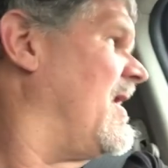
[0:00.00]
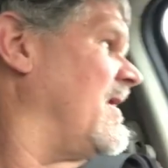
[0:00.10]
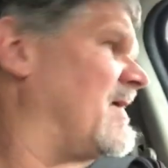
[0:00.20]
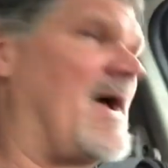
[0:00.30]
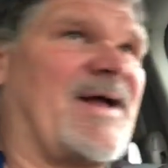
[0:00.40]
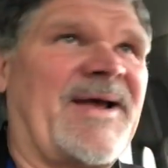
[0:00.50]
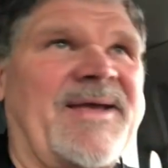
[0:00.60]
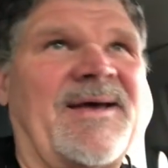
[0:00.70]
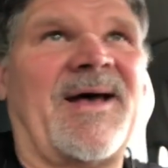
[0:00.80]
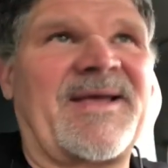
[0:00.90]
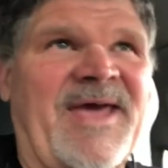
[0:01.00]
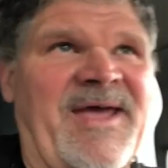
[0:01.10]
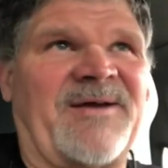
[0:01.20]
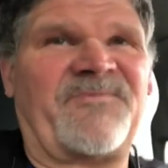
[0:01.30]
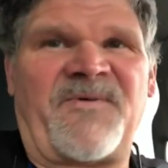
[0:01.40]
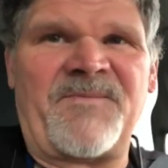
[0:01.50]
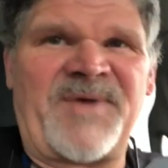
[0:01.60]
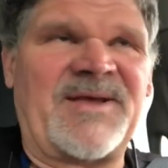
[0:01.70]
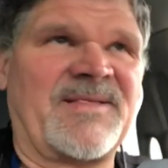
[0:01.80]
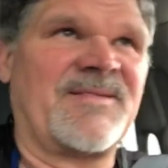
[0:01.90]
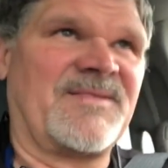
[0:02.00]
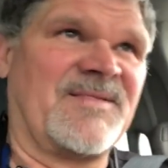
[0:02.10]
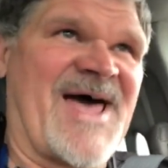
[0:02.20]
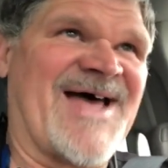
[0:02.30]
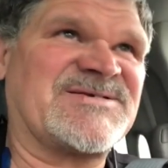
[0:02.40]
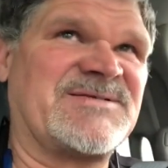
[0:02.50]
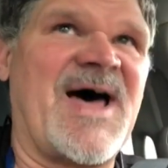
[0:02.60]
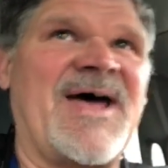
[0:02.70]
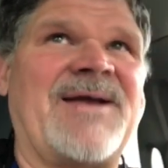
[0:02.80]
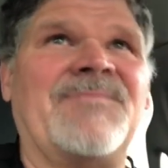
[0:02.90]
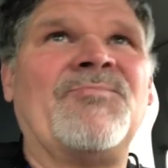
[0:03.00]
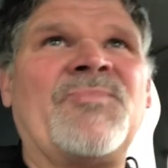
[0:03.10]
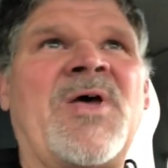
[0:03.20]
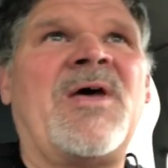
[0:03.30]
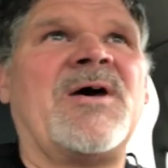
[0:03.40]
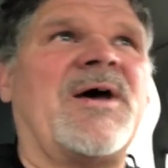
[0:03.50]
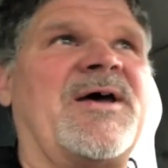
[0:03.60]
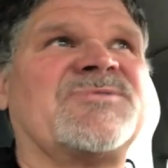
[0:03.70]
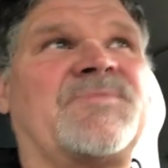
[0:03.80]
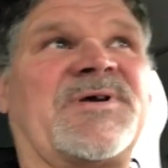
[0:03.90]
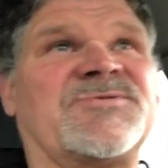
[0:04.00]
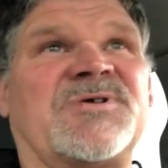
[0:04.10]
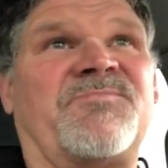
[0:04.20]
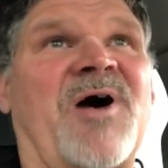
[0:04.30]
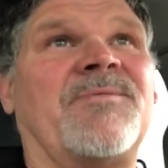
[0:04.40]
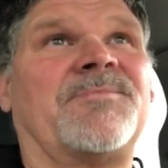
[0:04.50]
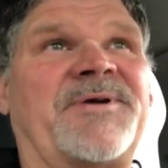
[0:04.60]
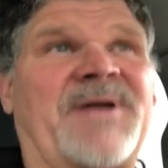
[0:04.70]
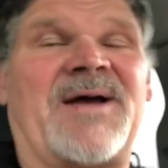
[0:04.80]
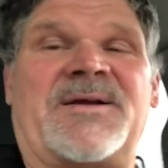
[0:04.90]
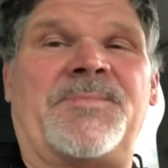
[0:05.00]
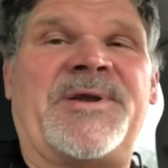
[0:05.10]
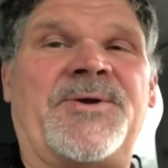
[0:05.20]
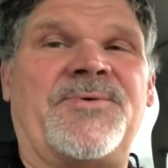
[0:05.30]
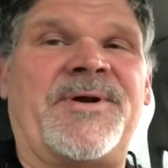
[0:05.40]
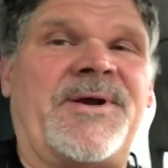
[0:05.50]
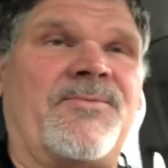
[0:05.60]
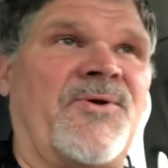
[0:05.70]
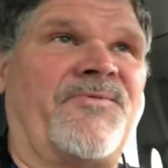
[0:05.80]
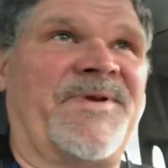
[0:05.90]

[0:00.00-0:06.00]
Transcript: got a uh, can from me last night is because they're probably not going to be doing any roofing